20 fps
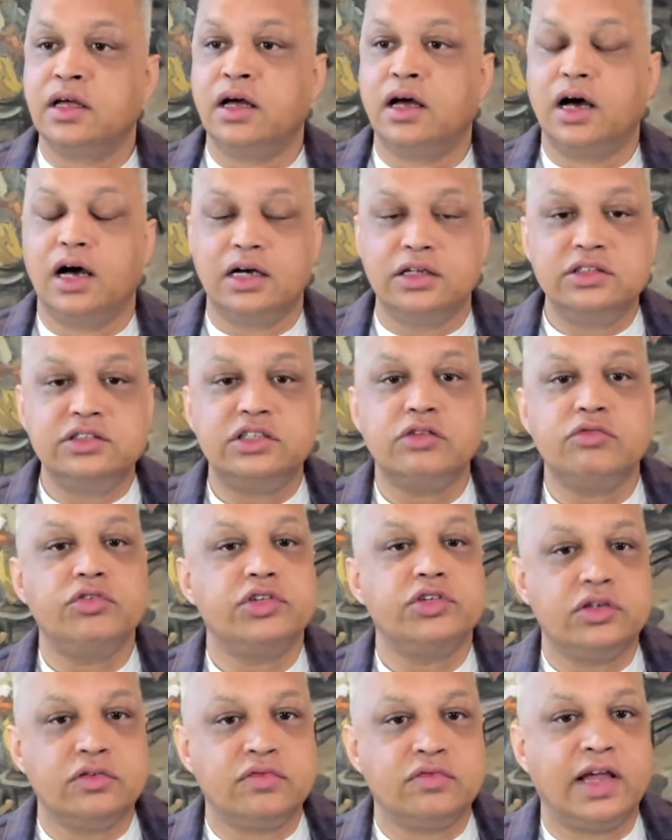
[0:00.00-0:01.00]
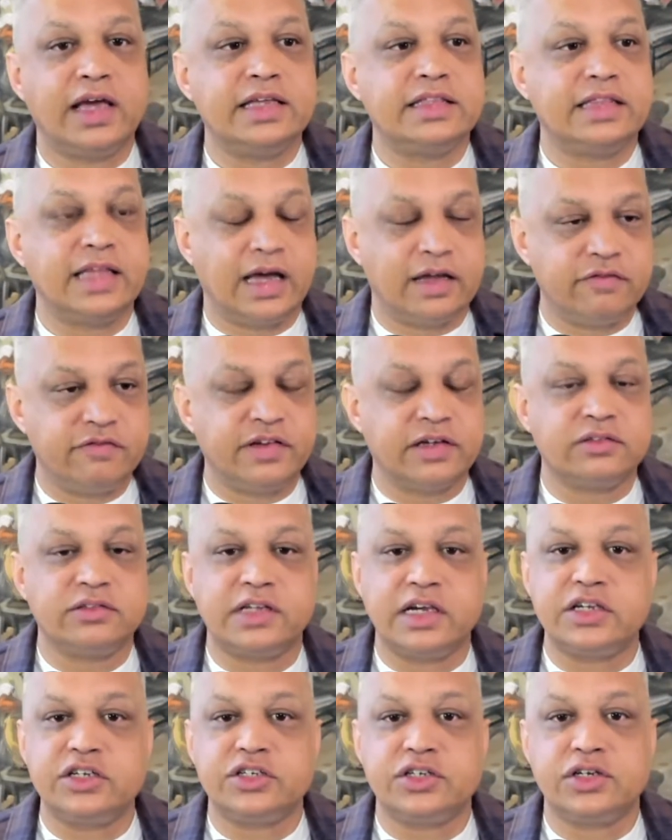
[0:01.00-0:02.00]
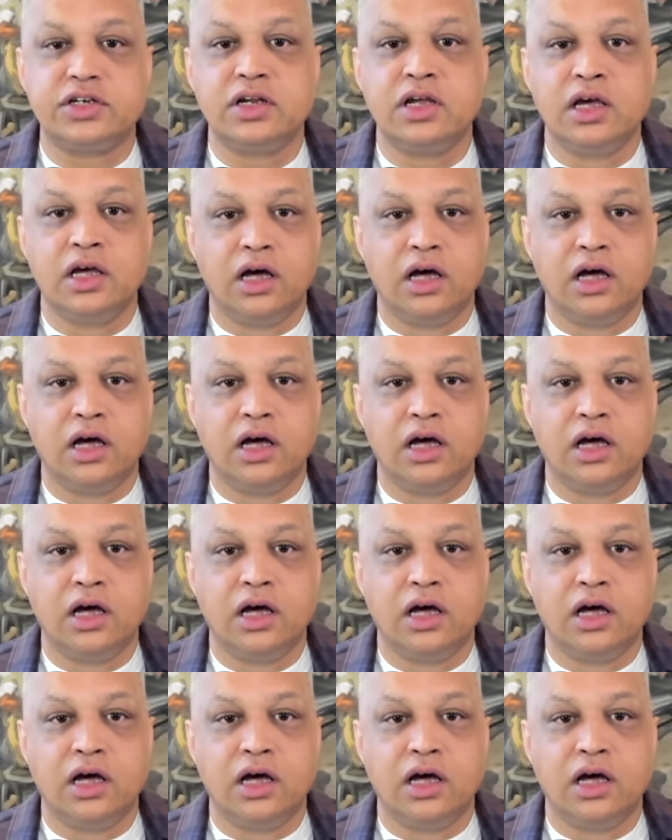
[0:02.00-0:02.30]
until you've laid that foundation